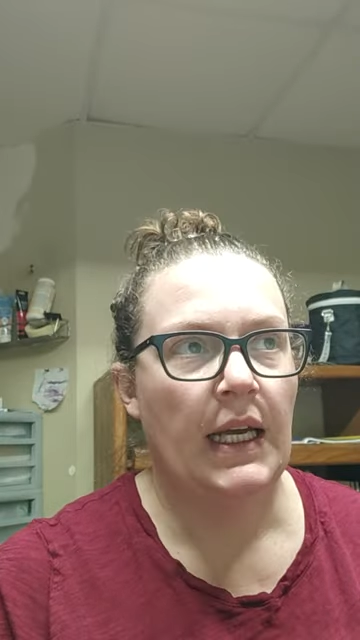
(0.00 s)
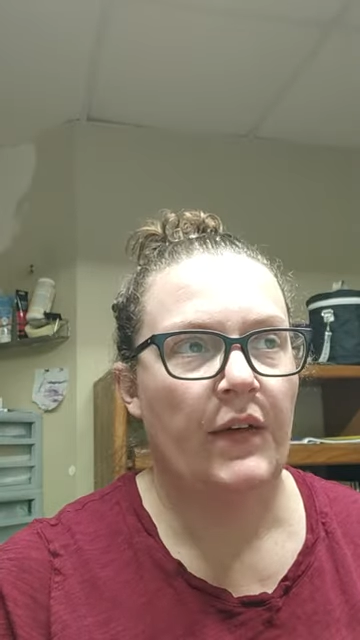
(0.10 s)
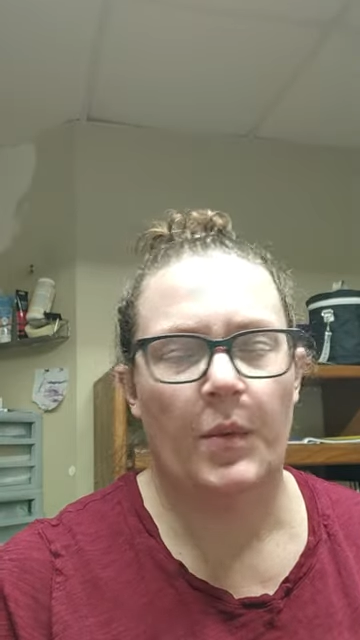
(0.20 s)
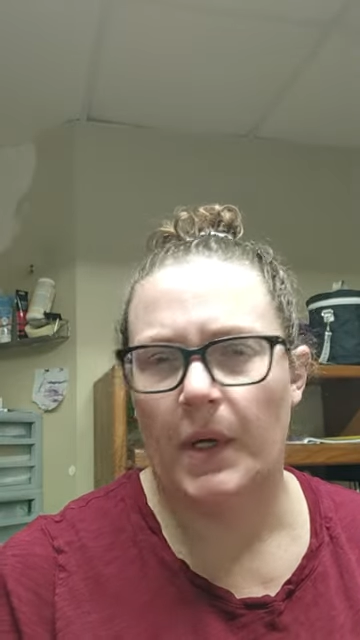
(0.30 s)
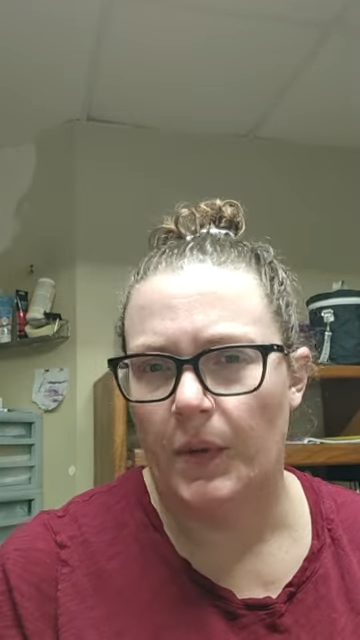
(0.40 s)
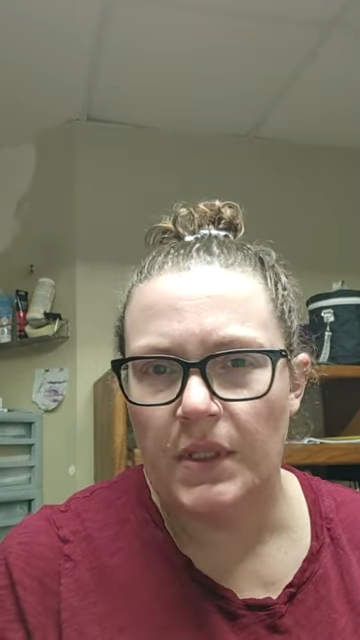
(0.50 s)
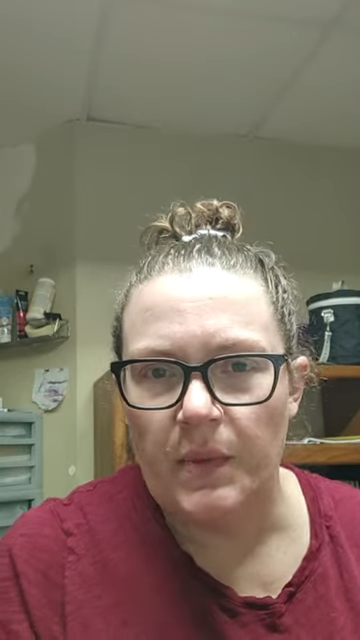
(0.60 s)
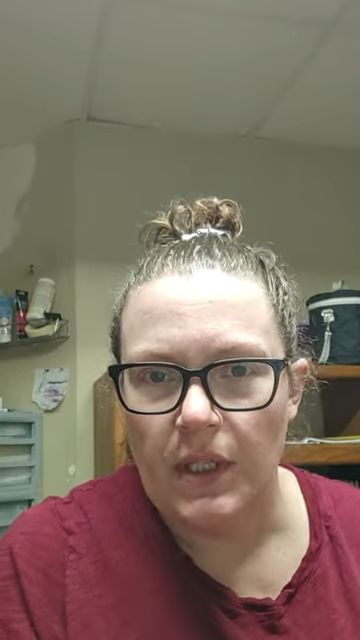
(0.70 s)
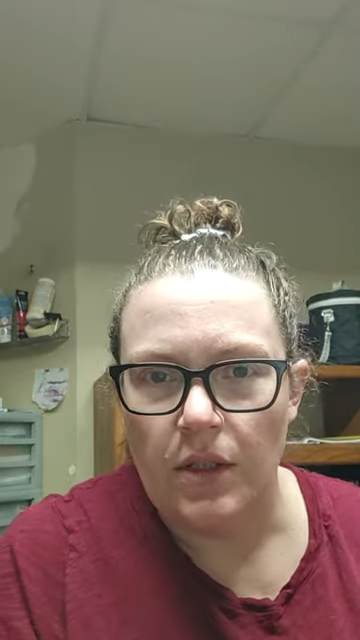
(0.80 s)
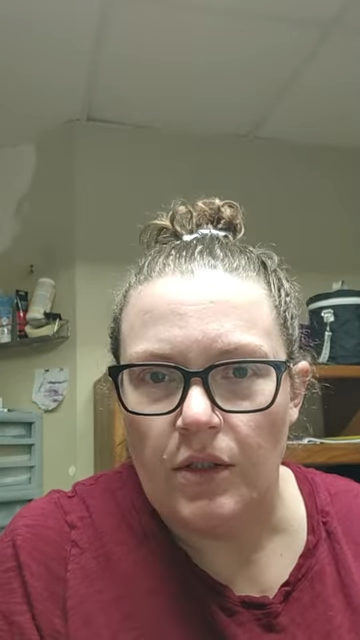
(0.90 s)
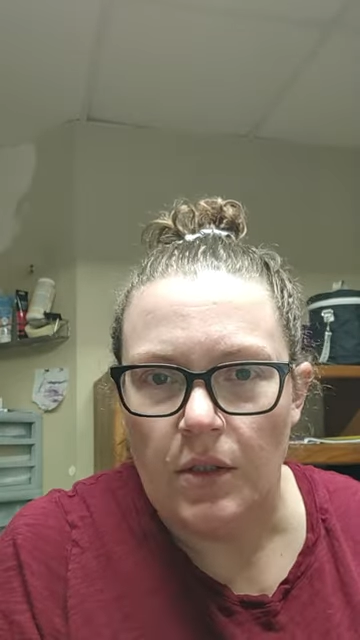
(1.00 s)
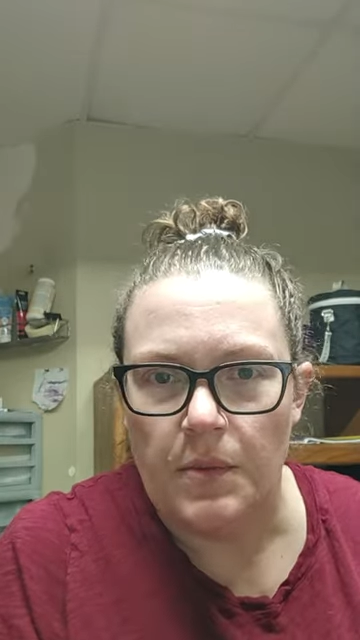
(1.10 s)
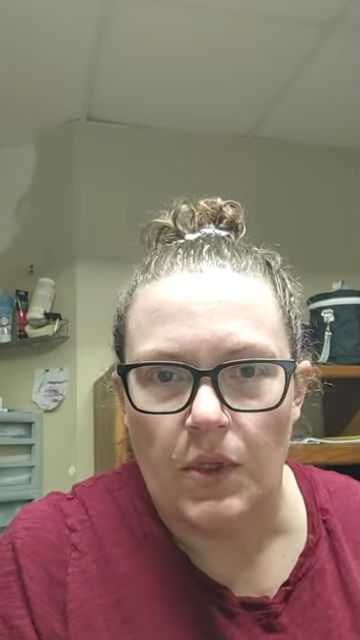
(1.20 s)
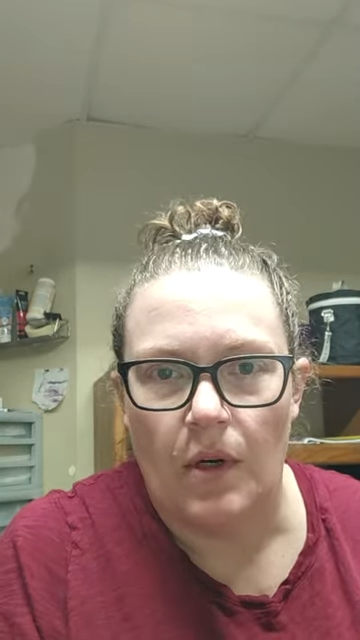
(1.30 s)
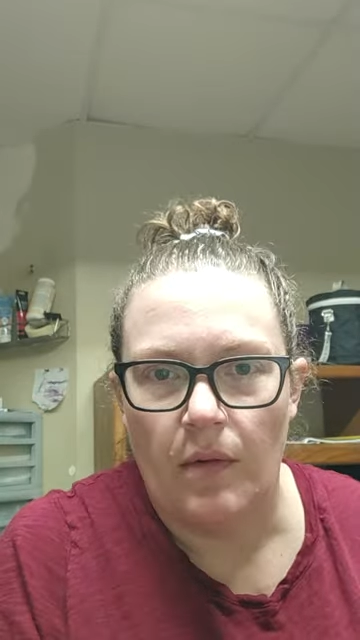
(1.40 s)
Everybody wants to be a
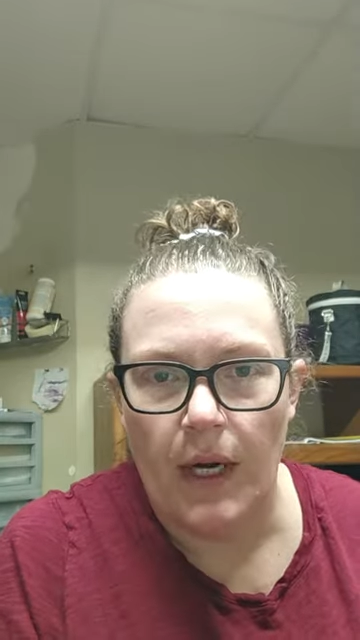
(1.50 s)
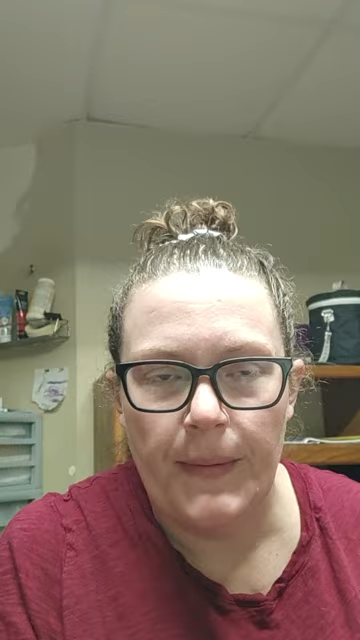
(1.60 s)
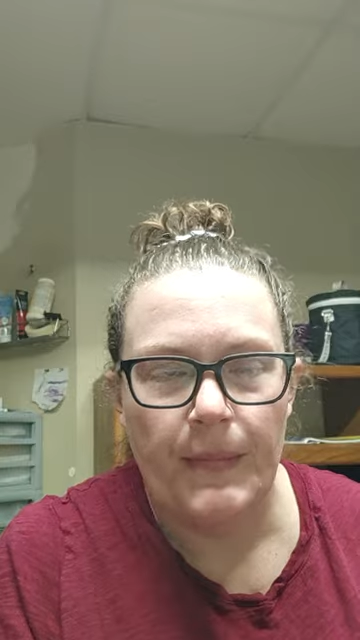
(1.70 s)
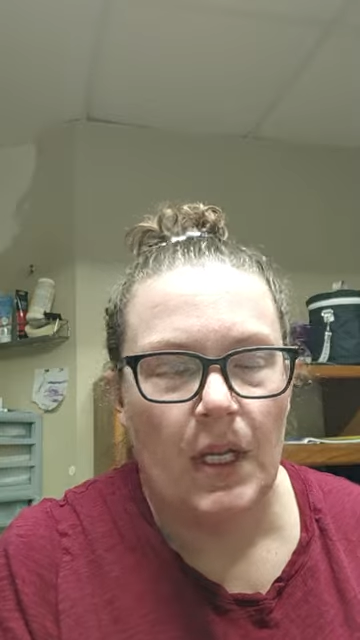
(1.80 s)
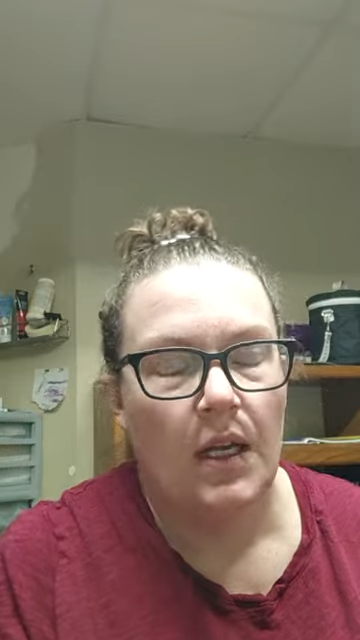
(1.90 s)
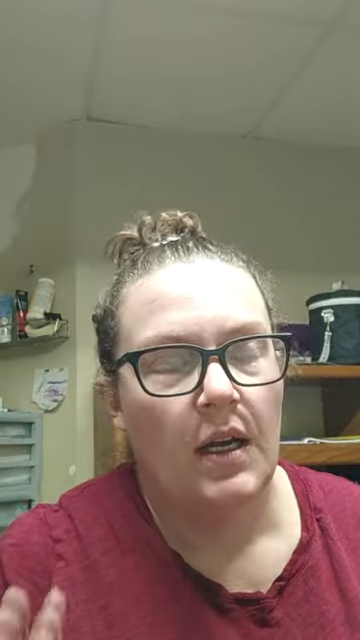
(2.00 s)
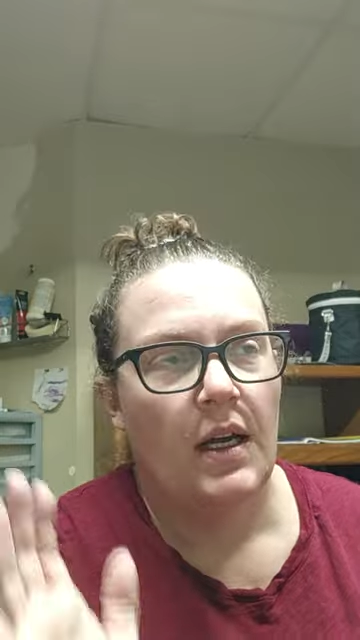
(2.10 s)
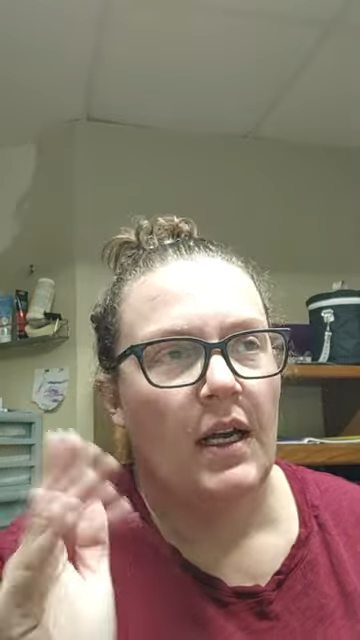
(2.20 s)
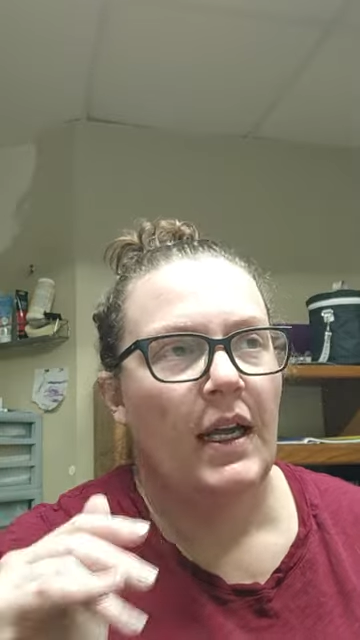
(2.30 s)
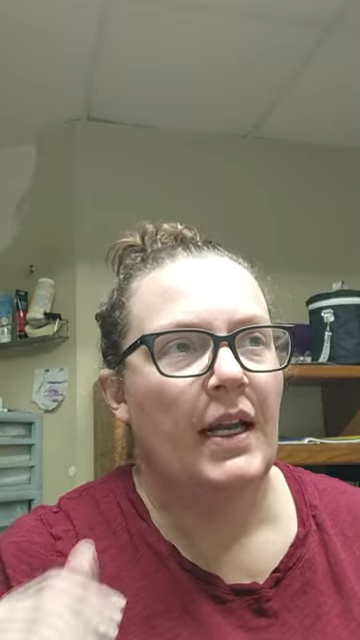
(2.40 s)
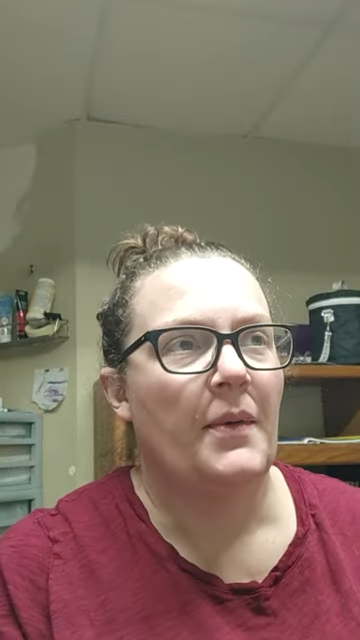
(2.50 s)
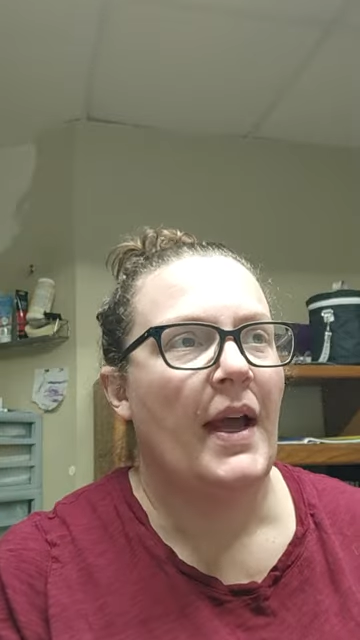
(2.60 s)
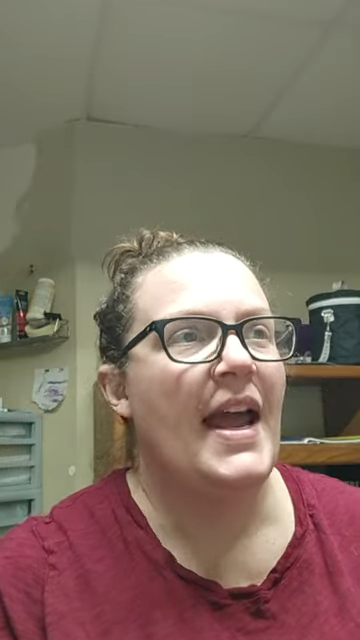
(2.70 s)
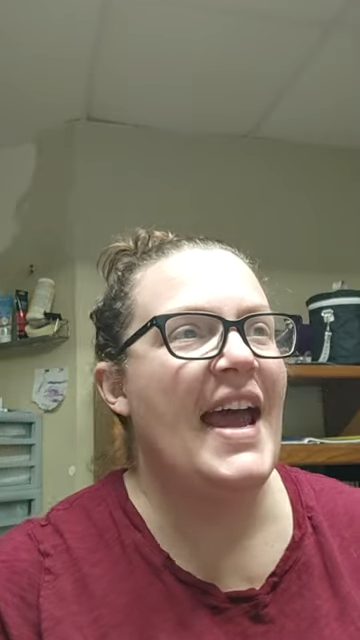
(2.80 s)
YouTube star, right? Anyway,